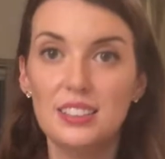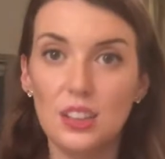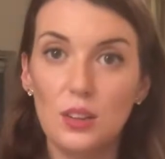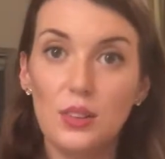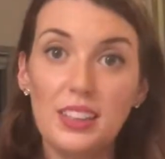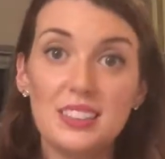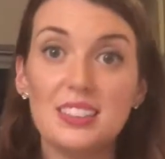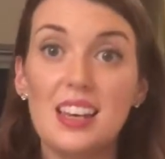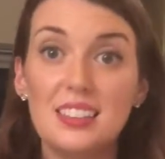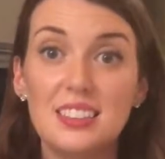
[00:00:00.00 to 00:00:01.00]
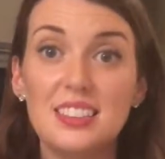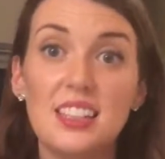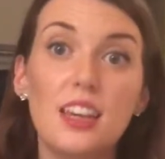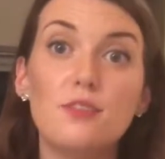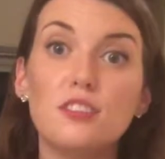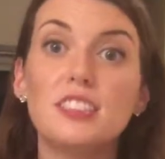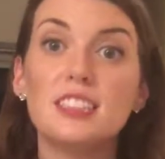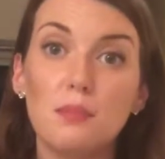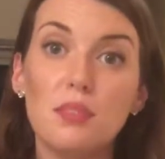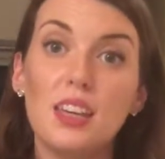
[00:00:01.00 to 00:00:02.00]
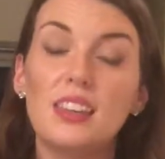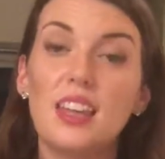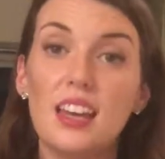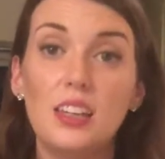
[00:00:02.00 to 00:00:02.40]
So he has a tendency, if there's something that